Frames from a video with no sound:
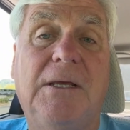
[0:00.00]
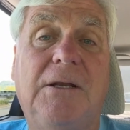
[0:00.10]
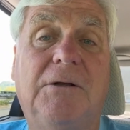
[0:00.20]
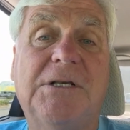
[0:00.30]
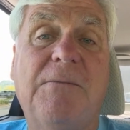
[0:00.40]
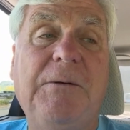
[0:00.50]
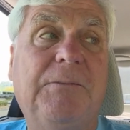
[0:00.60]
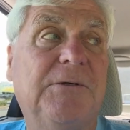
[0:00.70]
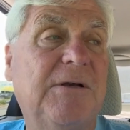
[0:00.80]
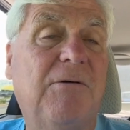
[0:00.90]
You know, some
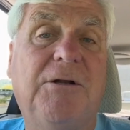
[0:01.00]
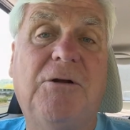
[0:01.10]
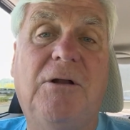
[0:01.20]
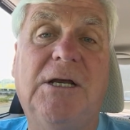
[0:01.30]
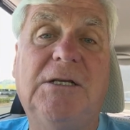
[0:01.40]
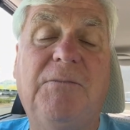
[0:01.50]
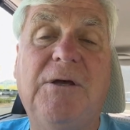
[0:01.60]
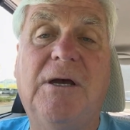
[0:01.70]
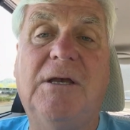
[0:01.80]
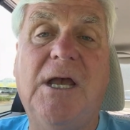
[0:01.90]
people say, well, I don't like to
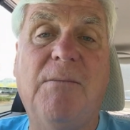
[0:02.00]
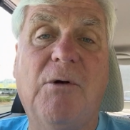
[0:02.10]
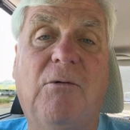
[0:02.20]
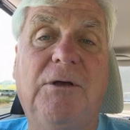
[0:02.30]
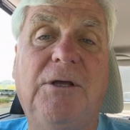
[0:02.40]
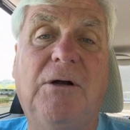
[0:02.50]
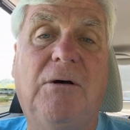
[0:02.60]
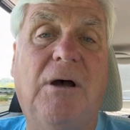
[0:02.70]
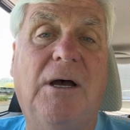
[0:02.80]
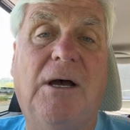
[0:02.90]
be on camera. Well, you
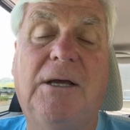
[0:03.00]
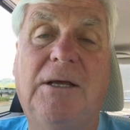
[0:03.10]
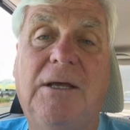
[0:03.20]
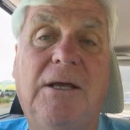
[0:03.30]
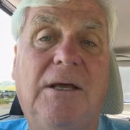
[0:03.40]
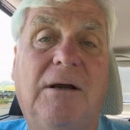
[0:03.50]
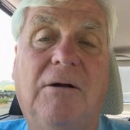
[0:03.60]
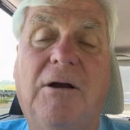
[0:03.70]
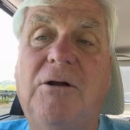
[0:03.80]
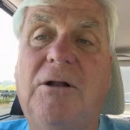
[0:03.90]
know,
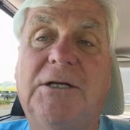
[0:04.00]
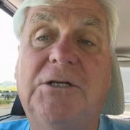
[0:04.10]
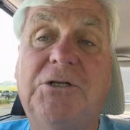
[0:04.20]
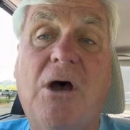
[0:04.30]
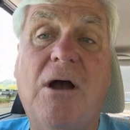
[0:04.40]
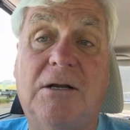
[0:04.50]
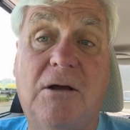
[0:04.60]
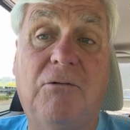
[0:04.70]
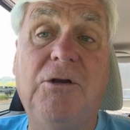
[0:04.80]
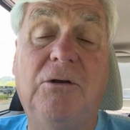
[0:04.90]
or I don't like to talk.
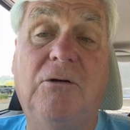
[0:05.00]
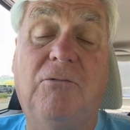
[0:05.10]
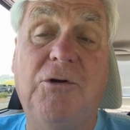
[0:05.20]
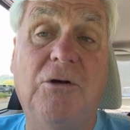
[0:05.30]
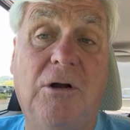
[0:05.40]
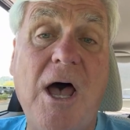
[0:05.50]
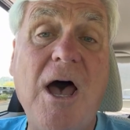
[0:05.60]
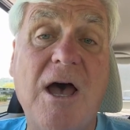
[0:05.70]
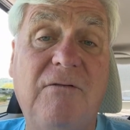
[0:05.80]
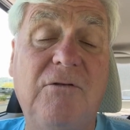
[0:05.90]
Now, when, you, when you're
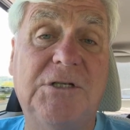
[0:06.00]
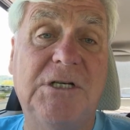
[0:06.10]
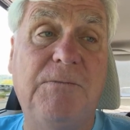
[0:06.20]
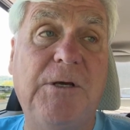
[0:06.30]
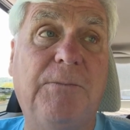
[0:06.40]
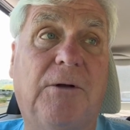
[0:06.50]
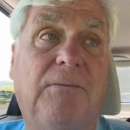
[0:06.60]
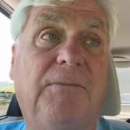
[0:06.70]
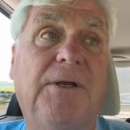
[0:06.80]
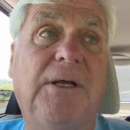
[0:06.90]
live, you see people.
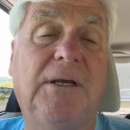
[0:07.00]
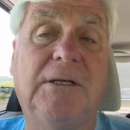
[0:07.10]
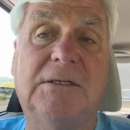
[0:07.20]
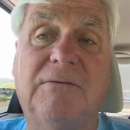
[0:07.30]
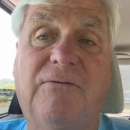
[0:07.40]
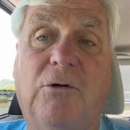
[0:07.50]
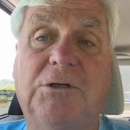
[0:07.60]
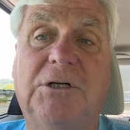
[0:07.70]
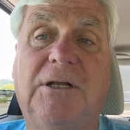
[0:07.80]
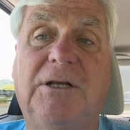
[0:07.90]
So
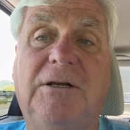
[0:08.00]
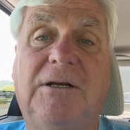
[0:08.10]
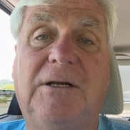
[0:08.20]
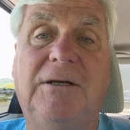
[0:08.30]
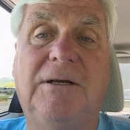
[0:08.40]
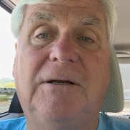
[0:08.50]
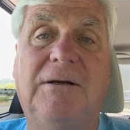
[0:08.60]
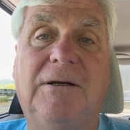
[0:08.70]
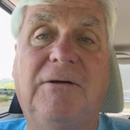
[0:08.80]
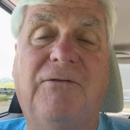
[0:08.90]
unfortunately,
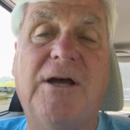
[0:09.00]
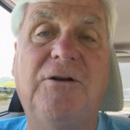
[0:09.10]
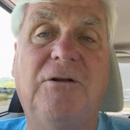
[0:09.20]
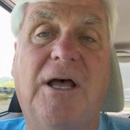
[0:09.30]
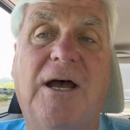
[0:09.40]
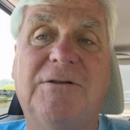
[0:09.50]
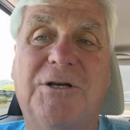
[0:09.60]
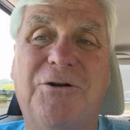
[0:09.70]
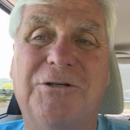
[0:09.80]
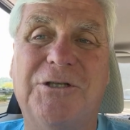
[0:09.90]
if I do lives,
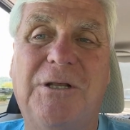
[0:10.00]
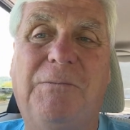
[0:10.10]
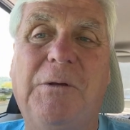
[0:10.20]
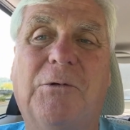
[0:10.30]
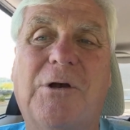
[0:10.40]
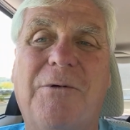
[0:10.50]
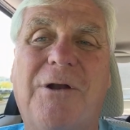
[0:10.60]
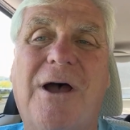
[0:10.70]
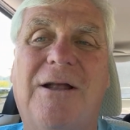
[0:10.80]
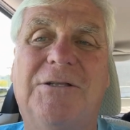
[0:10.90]
I don't see the people
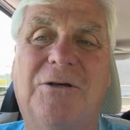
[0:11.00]
coming on.